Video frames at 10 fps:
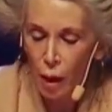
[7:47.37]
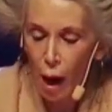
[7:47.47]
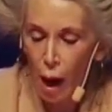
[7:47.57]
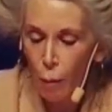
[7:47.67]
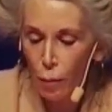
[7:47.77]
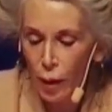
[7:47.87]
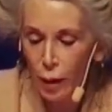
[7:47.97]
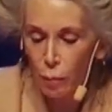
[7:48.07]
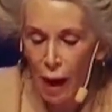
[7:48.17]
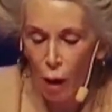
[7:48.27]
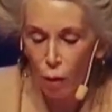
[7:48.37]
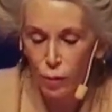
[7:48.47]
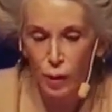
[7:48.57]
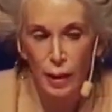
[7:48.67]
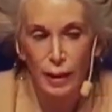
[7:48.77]
operate
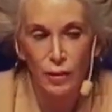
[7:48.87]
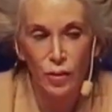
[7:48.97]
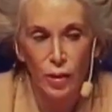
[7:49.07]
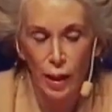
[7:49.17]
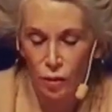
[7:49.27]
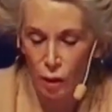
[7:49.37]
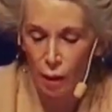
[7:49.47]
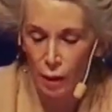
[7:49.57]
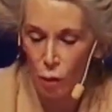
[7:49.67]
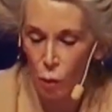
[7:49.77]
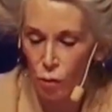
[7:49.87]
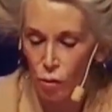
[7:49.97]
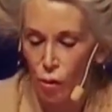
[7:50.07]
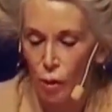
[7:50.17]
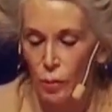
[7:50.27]
powerfully in sex unequal
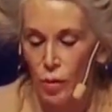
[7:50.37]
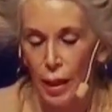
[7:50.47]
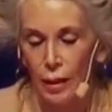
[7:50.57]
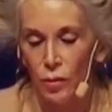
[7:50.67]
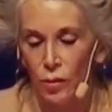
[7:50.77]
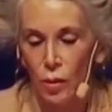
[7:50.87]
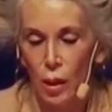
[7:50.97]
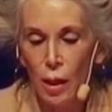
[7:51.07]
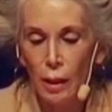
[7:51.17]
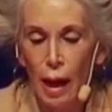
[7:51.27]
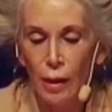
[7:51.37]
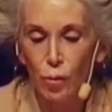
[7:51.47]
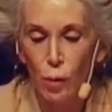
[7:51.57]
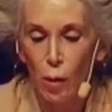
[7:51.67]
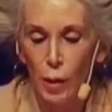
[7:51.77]
circumstances,
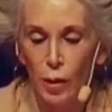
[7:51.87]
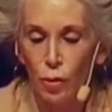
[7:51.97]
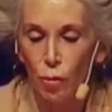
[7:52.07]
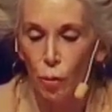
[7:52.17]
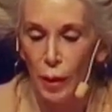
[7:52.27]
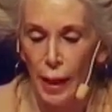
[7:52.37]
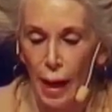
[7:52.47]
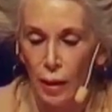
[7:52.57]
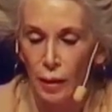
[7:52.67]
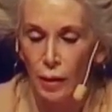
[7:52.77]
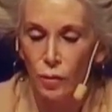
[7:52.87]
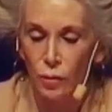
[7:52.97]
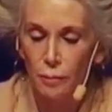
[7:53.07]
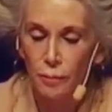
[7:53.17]
contrary to realities.